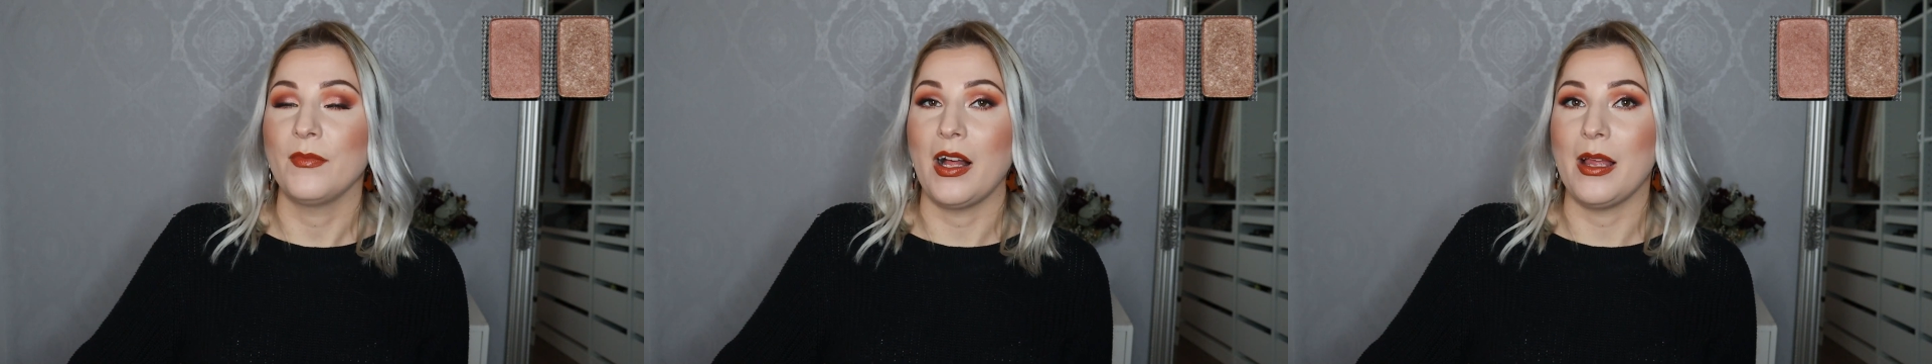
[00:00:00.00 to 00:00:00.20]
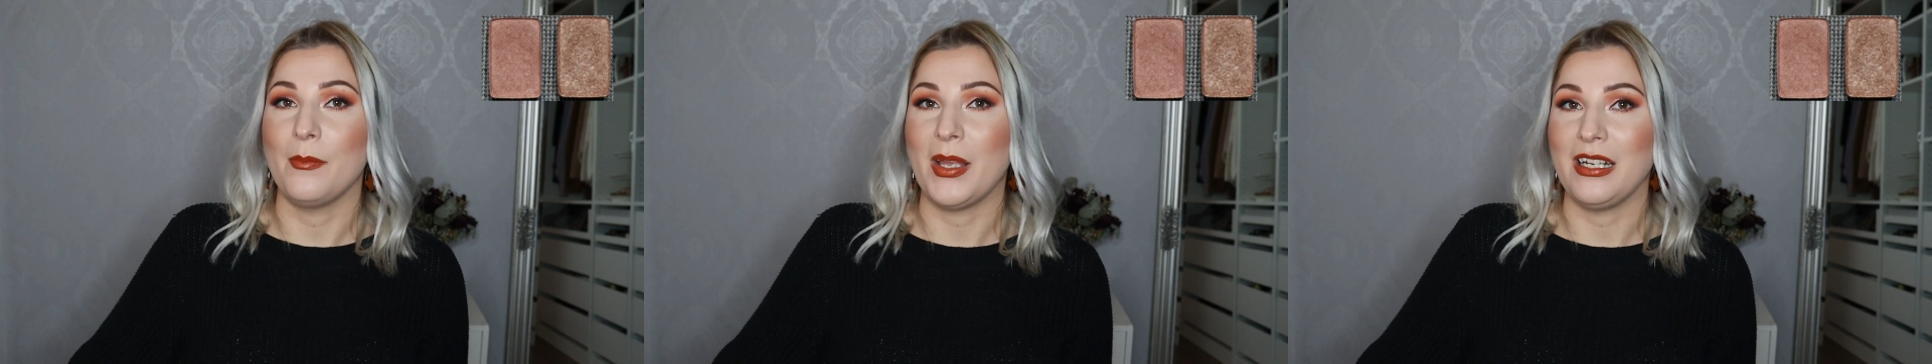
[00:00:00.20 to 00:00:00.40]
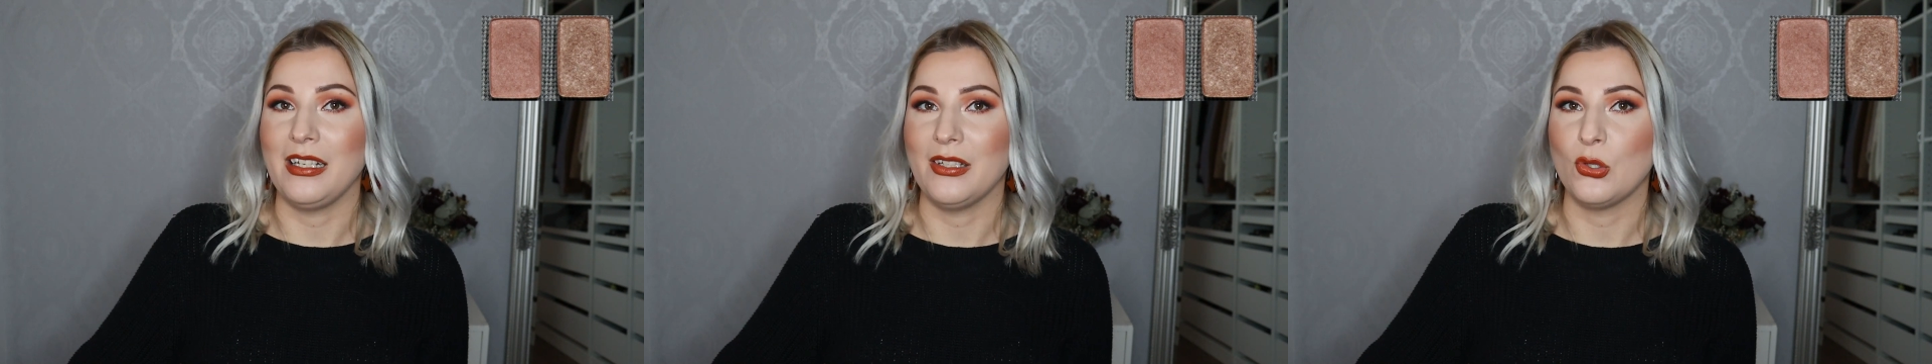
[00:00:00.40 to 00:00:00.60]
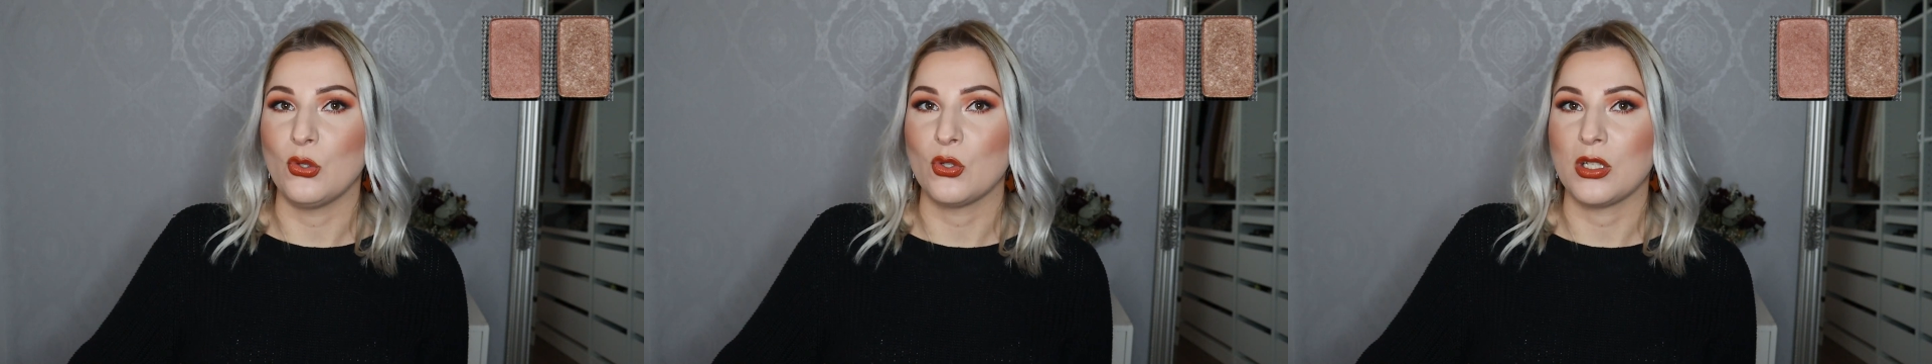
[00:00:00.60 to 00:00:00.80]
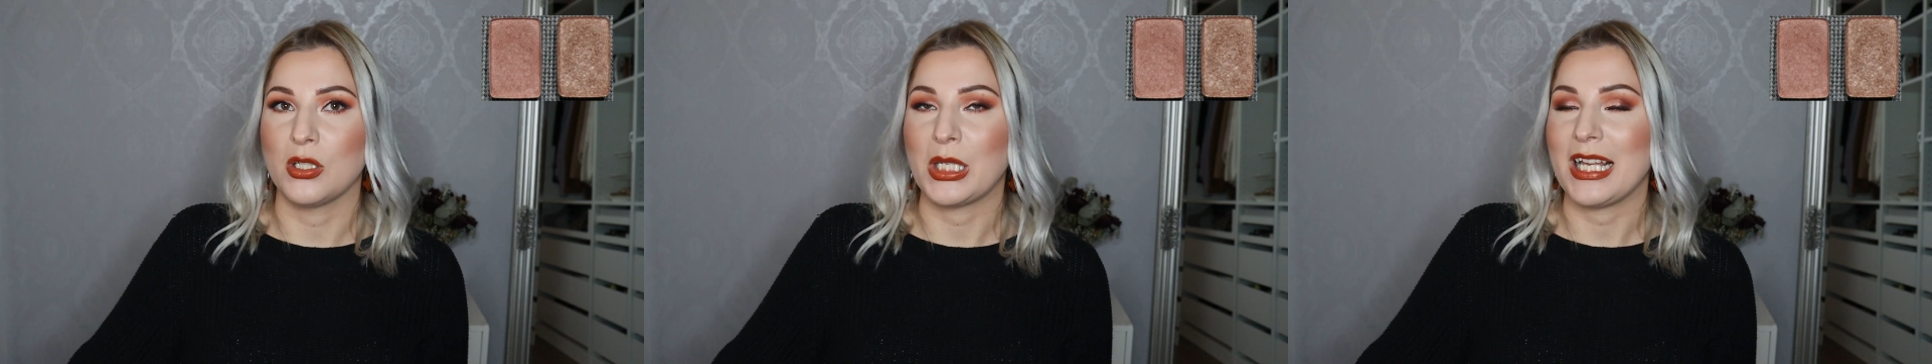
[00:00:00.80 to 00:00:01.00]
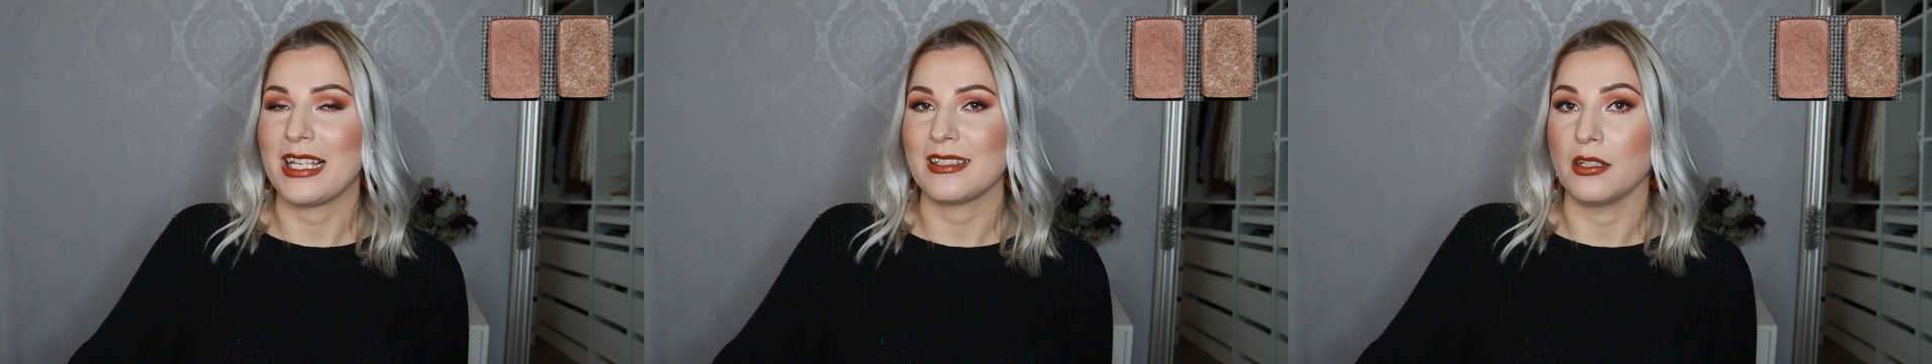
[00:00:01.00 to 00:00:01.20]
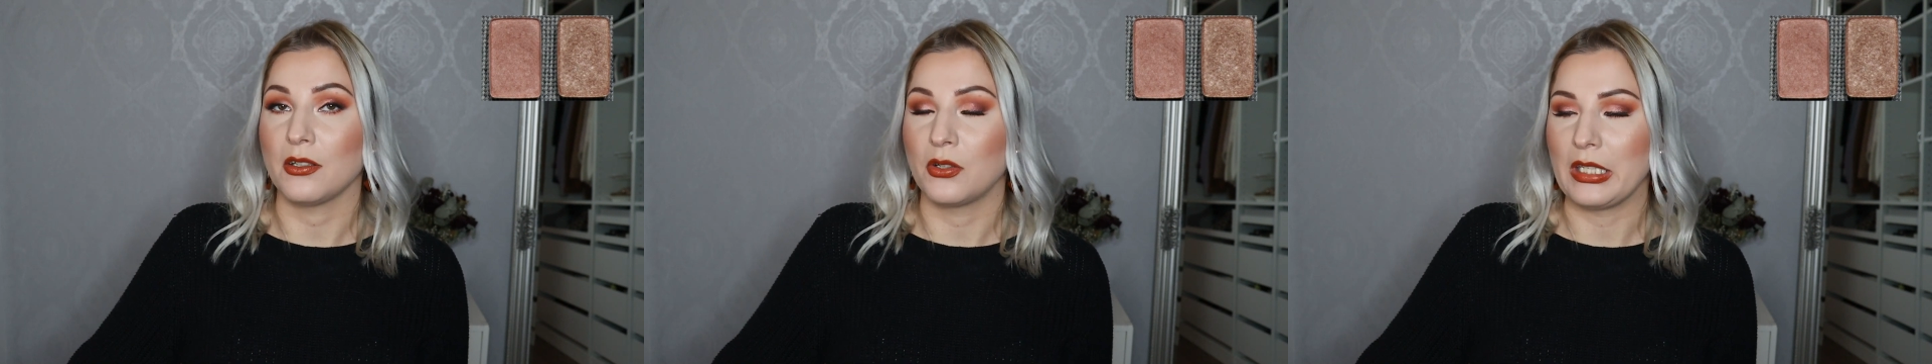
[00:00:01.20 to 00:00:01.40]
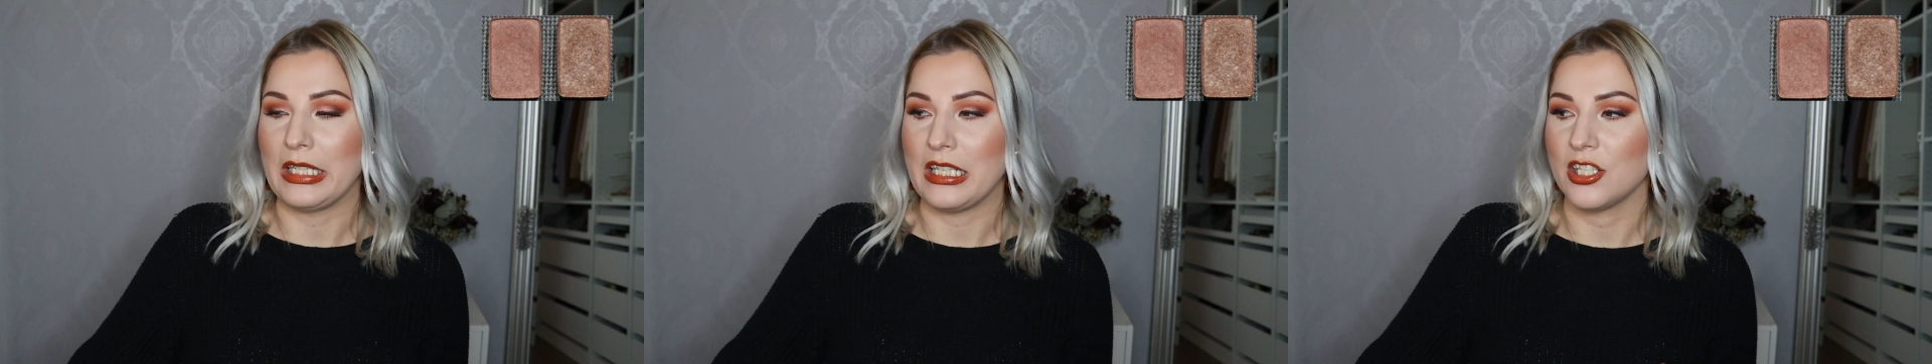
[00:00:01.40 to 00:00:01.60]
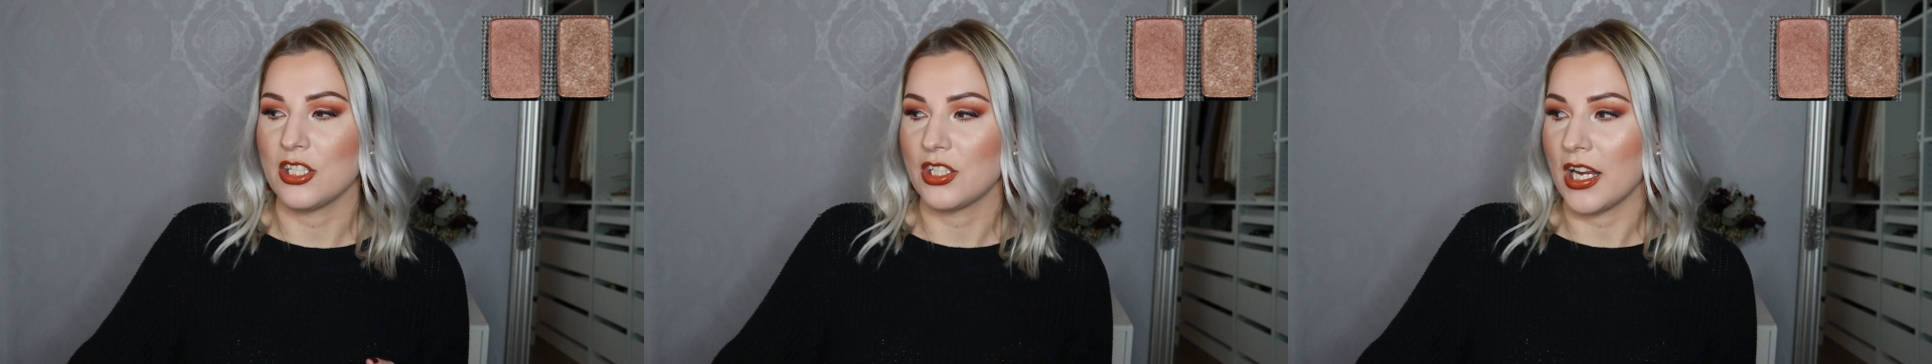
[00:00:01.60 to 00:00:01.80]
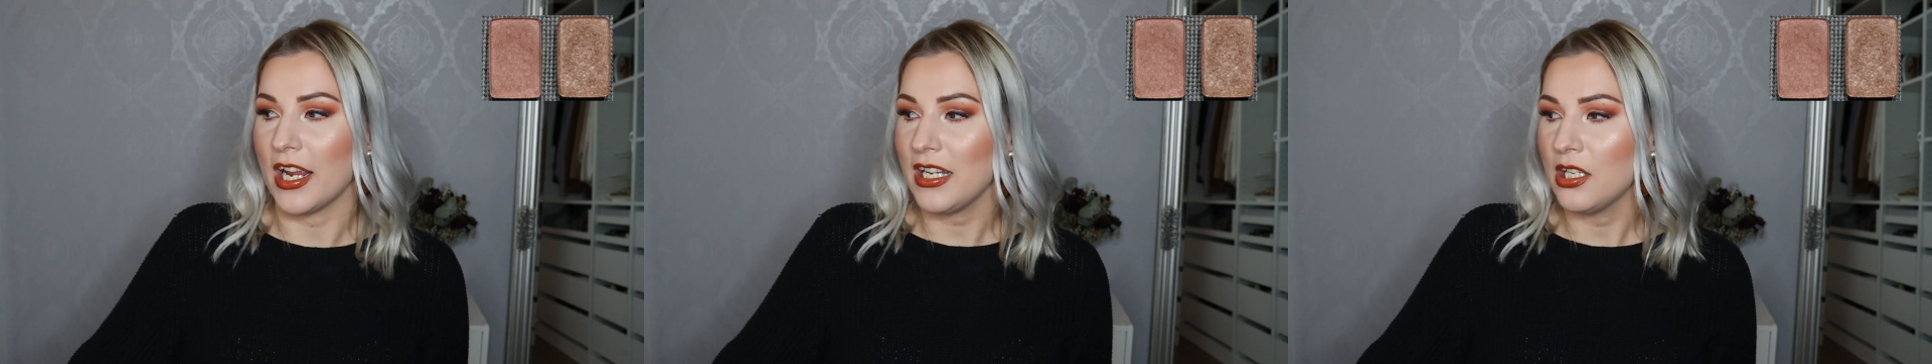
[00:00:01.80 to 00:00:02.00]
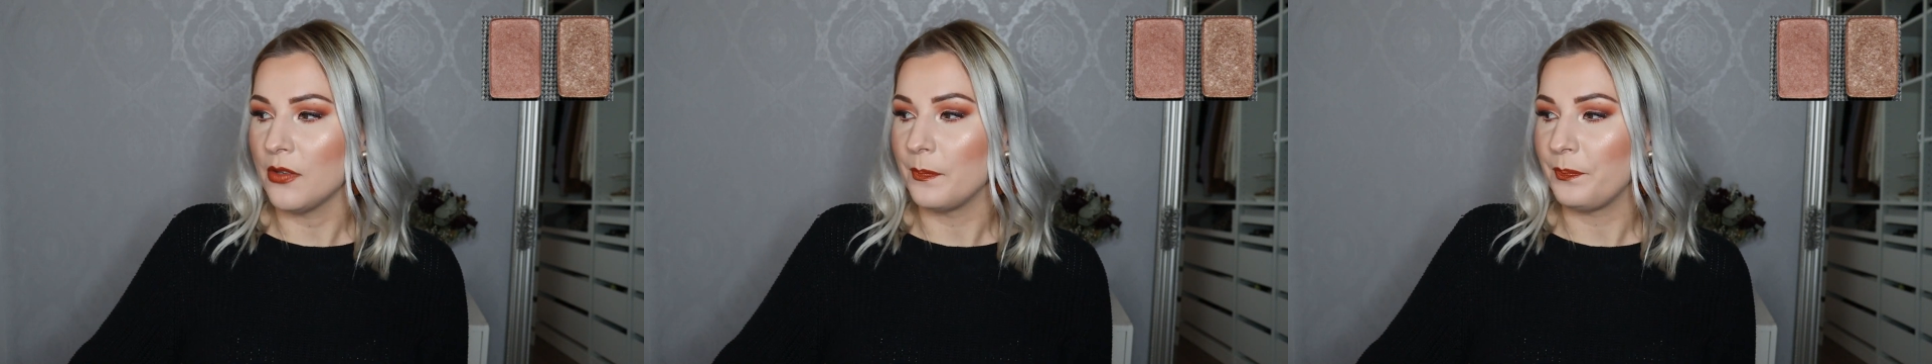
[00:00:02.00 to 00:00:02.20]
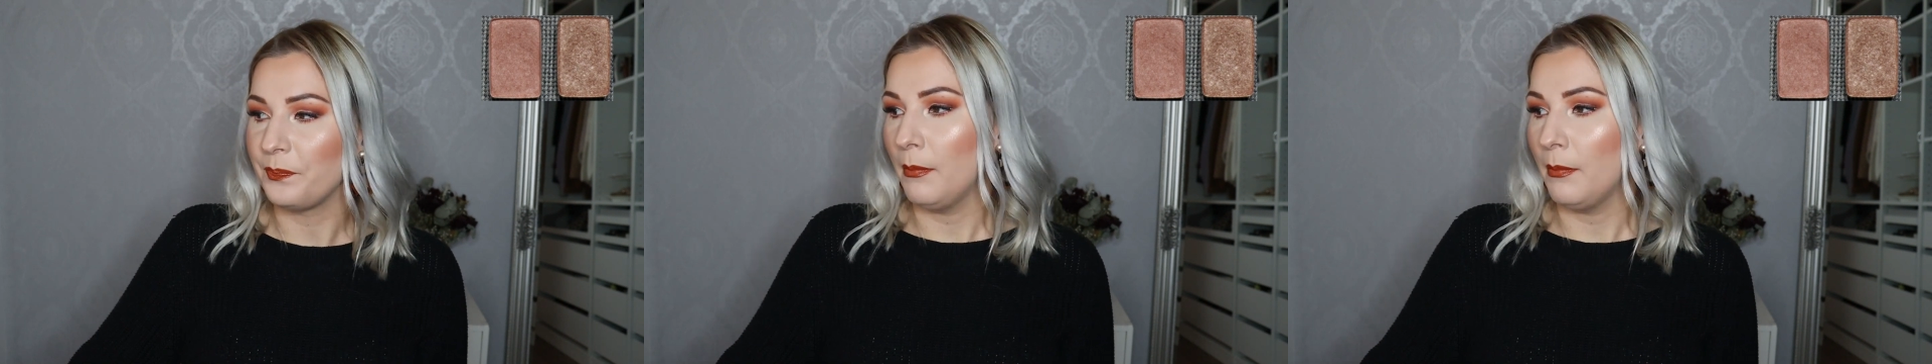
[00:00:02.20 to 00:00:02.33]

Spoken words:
I mainly used it as a crease shade.